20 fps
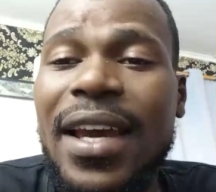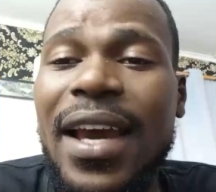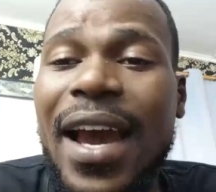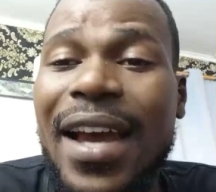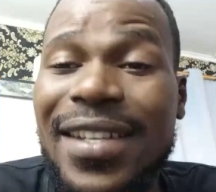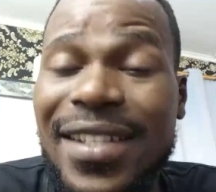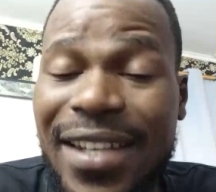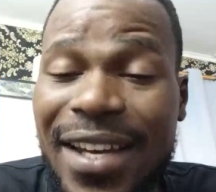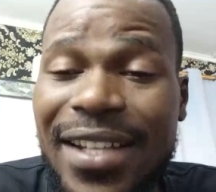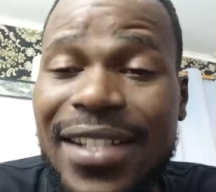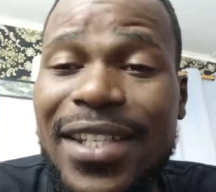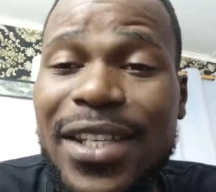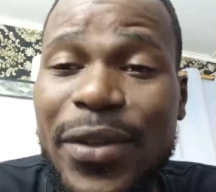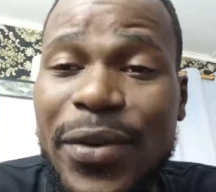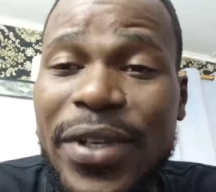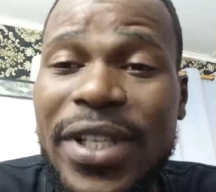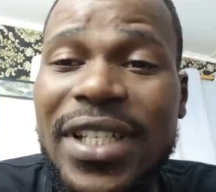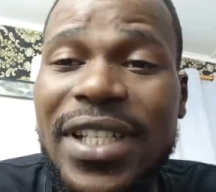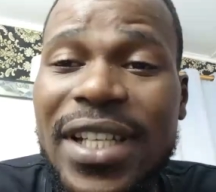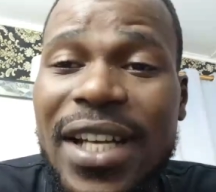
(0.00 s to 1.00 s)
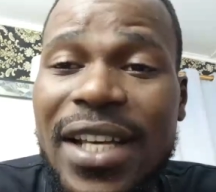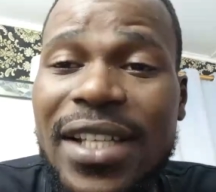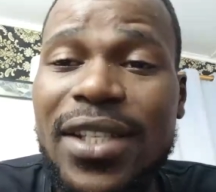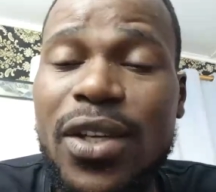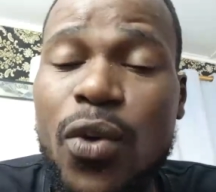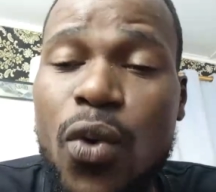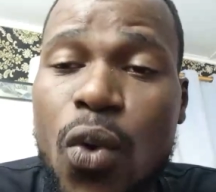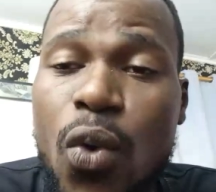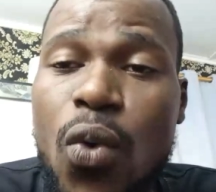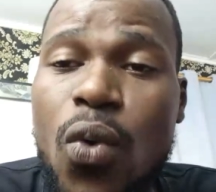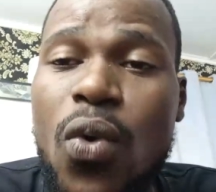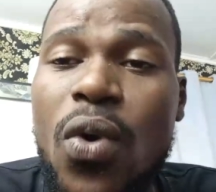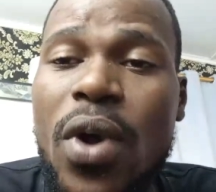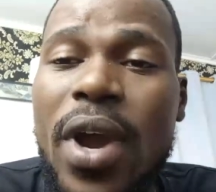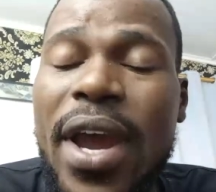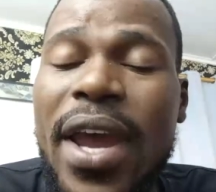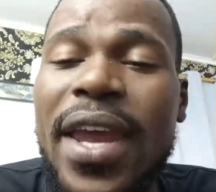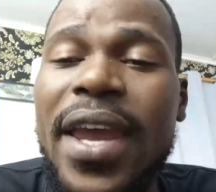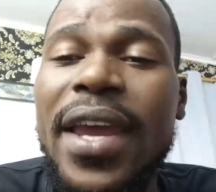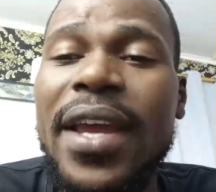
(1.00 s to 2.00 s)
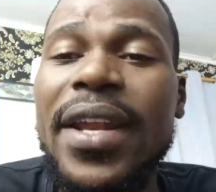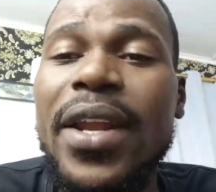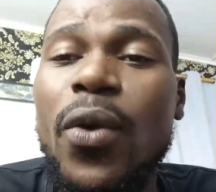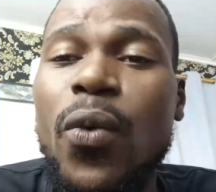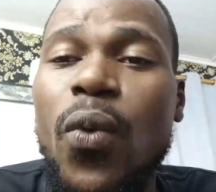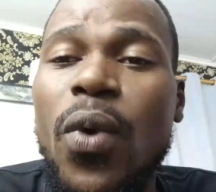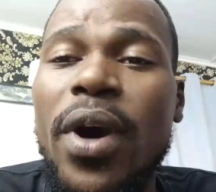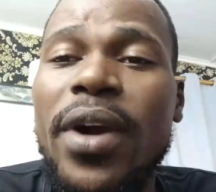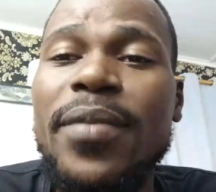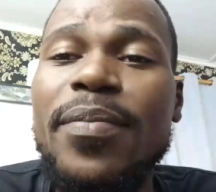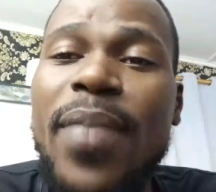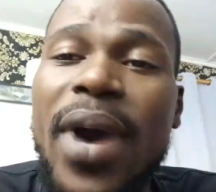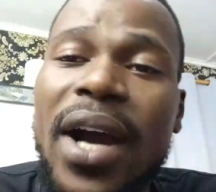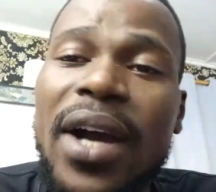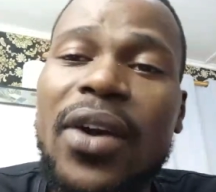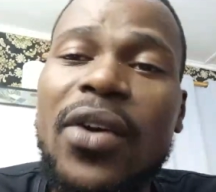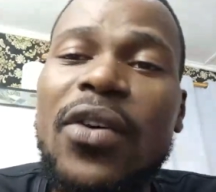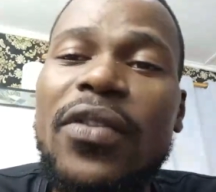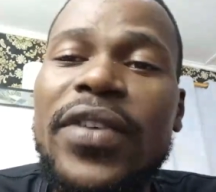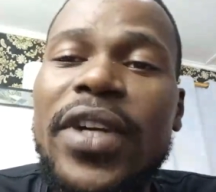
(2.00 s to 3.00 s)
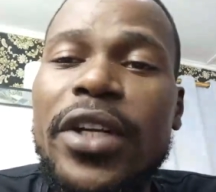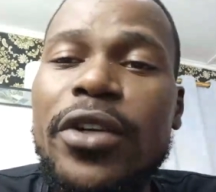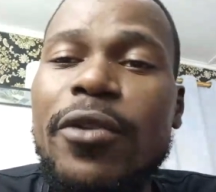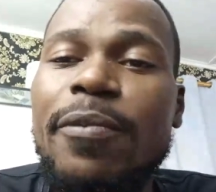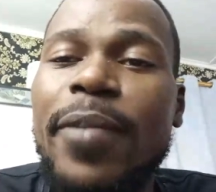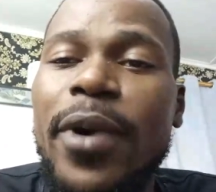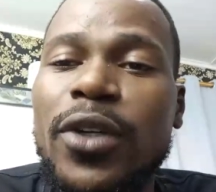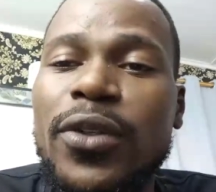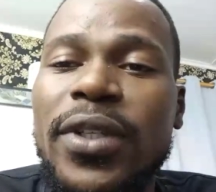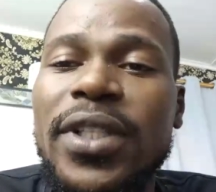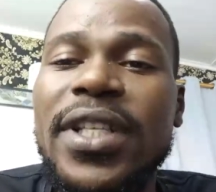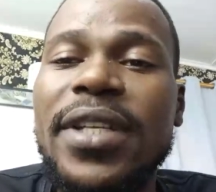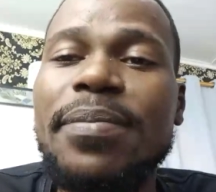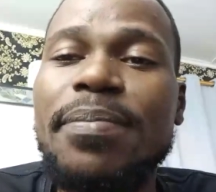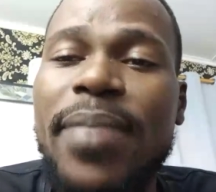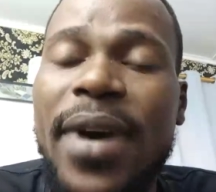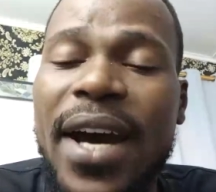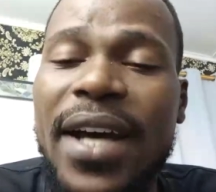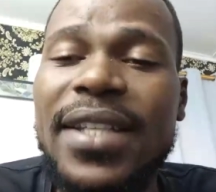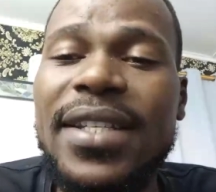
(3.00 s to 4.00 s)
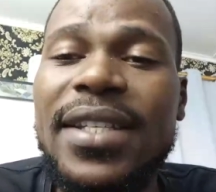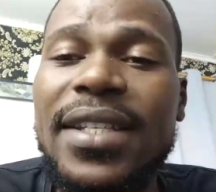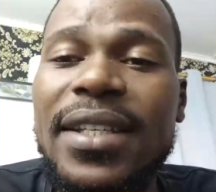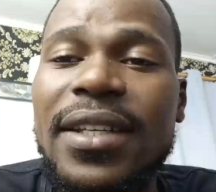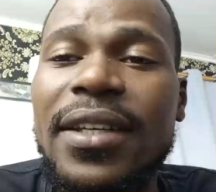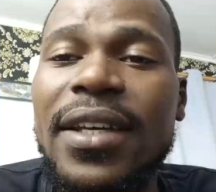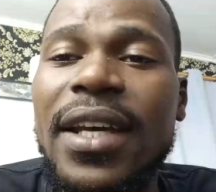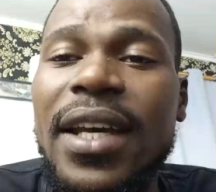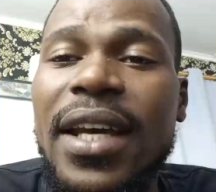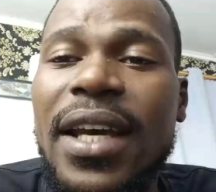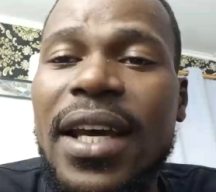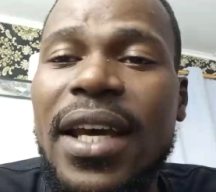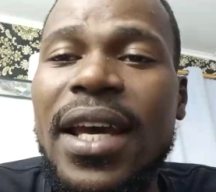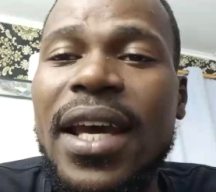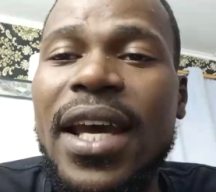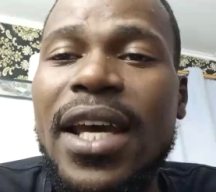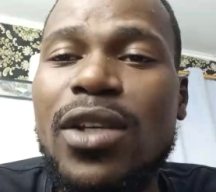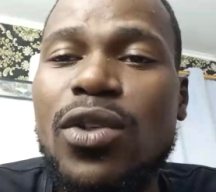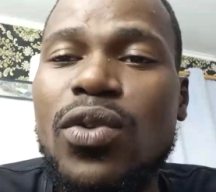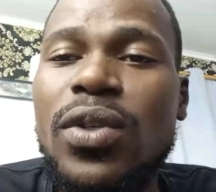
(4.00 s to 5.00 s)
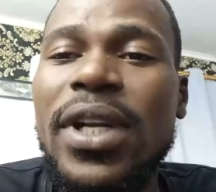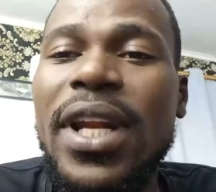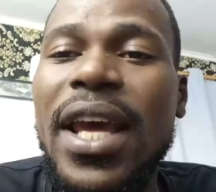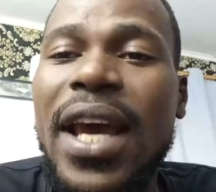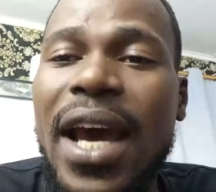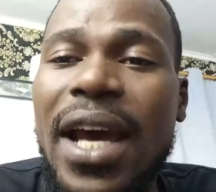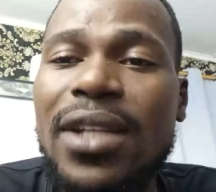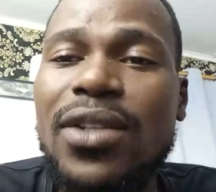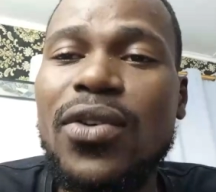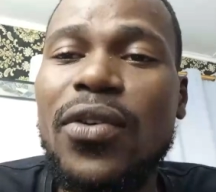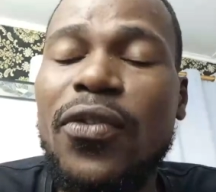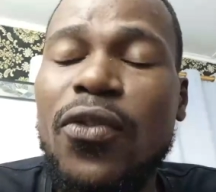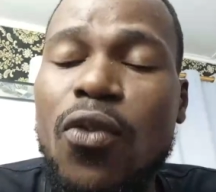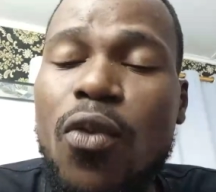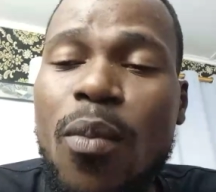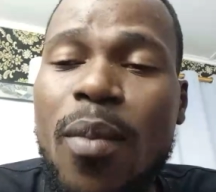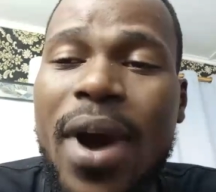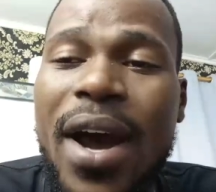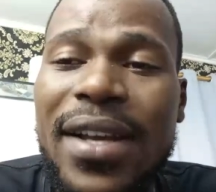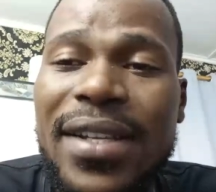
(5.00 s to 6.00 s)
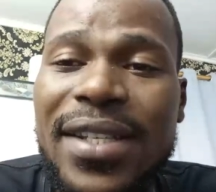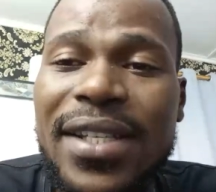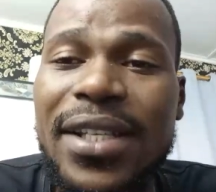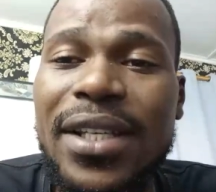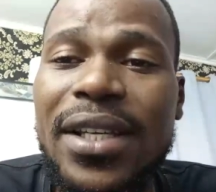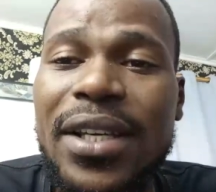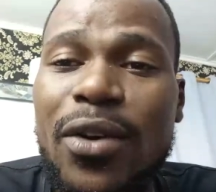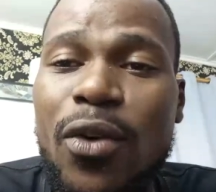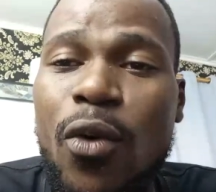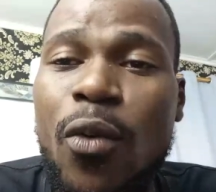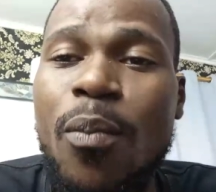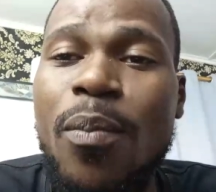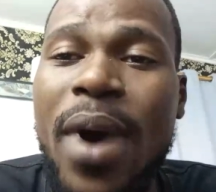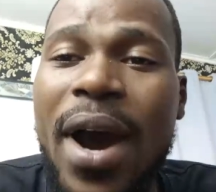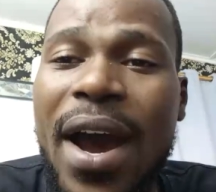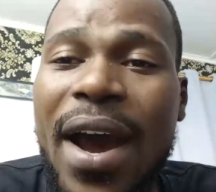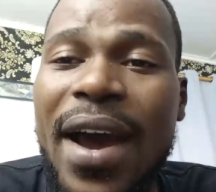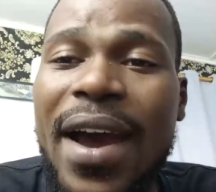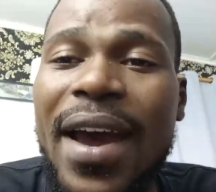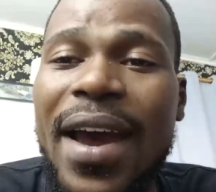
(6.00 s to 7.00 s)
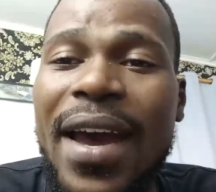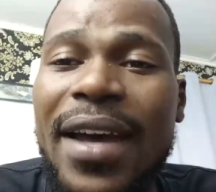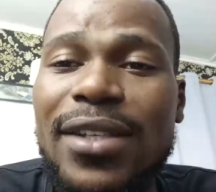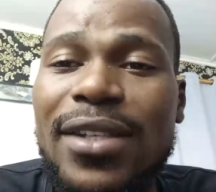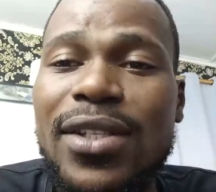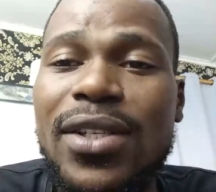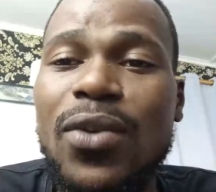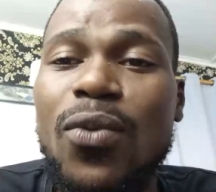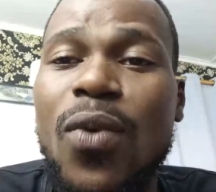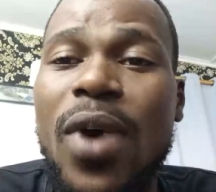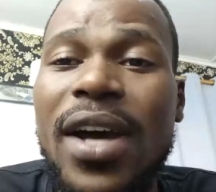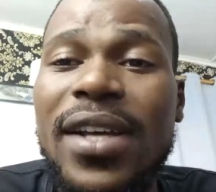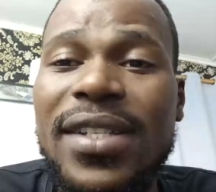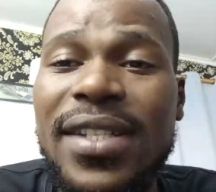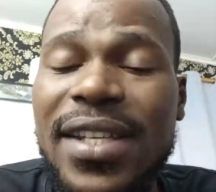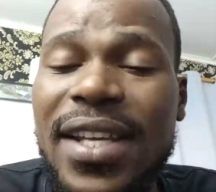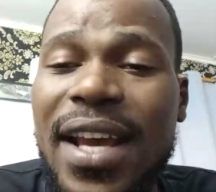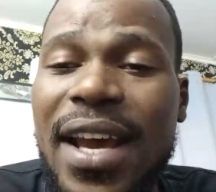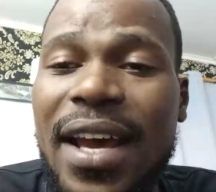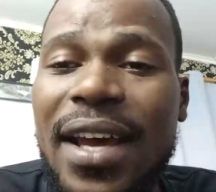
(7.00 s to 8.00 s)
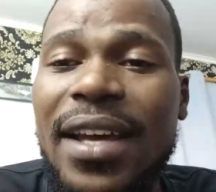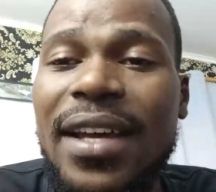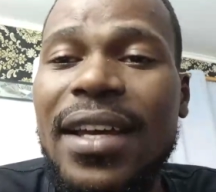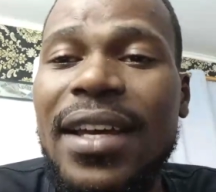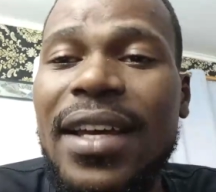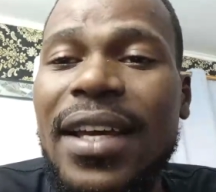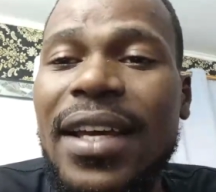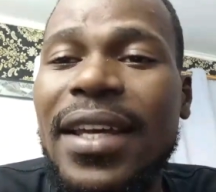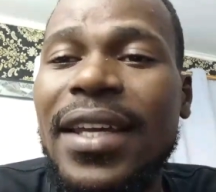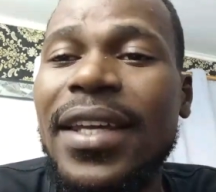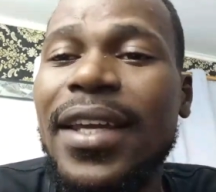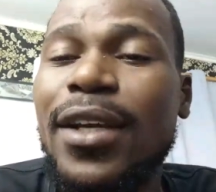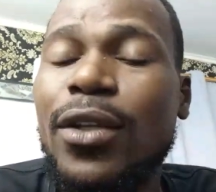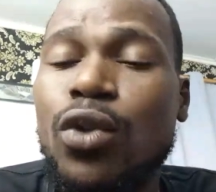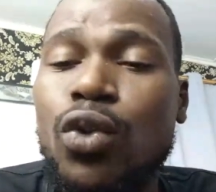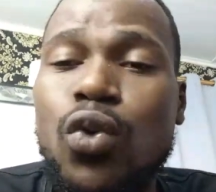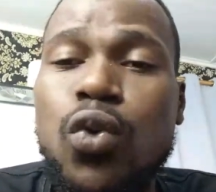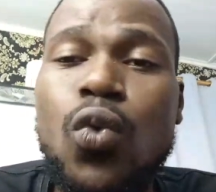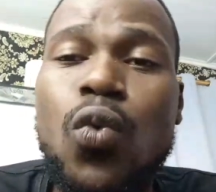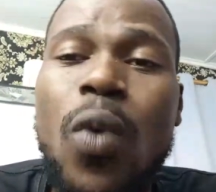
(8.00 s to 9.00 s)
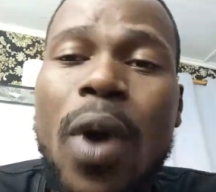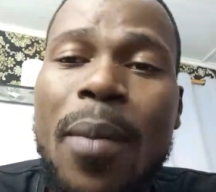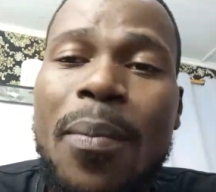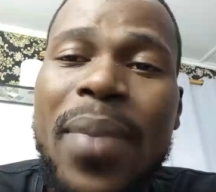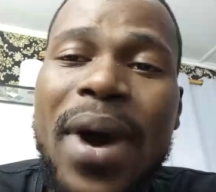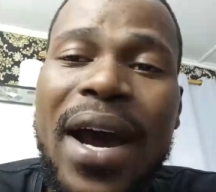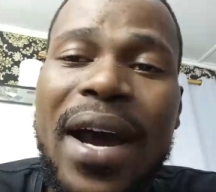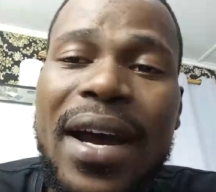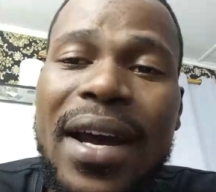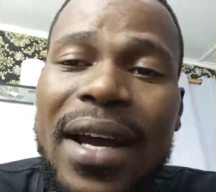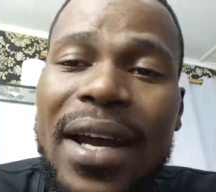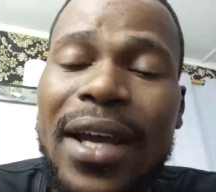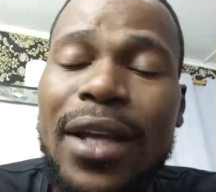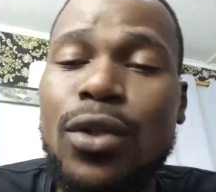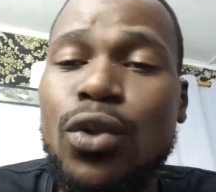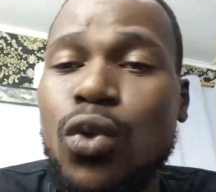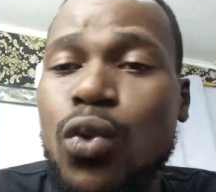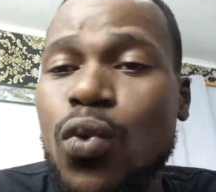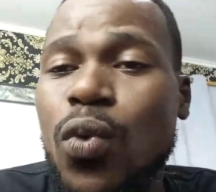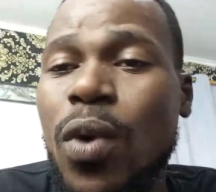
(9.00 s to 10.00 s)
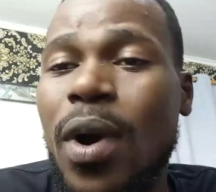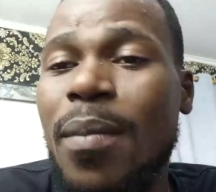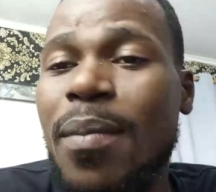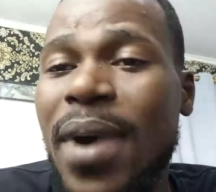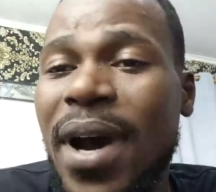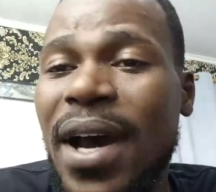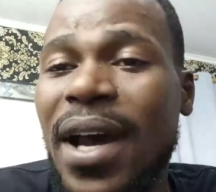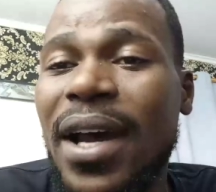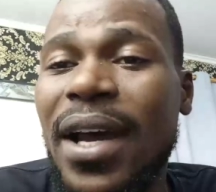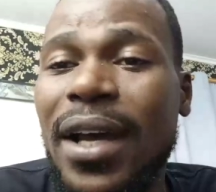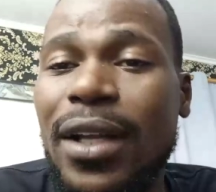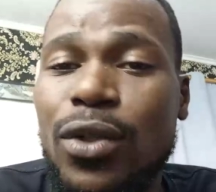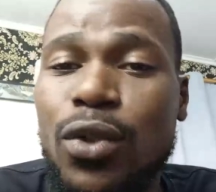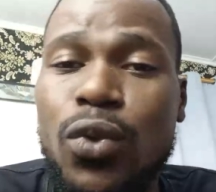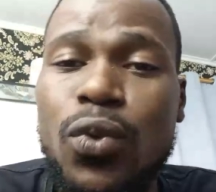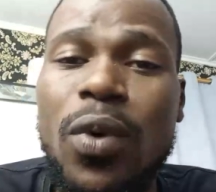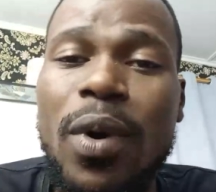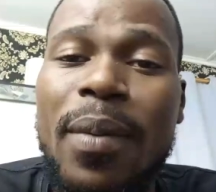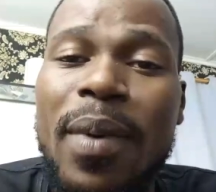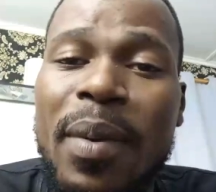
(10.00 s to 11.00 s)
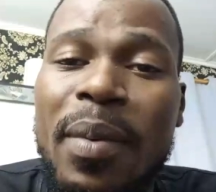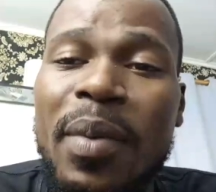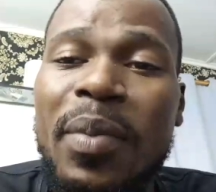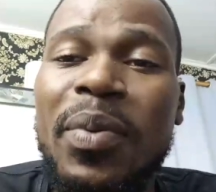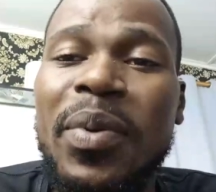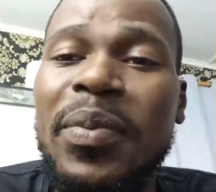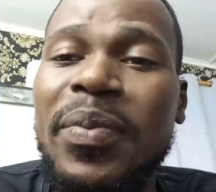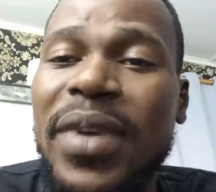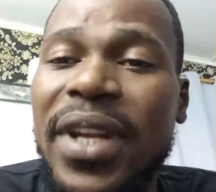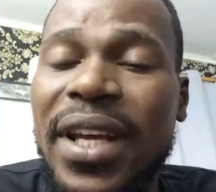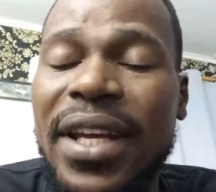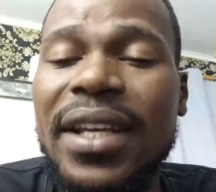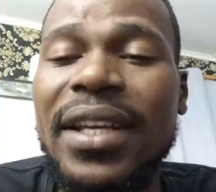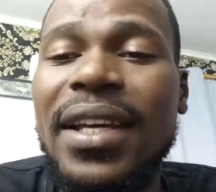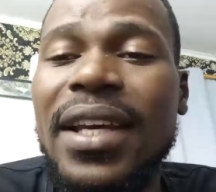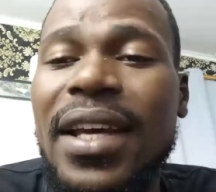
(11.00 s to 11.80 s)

Ashanti region as a whole eye the World Bank of the New Patriotic Party and so in the heart of Kumasi oba asenwase a ye to waba eto waba ato waba pepem ne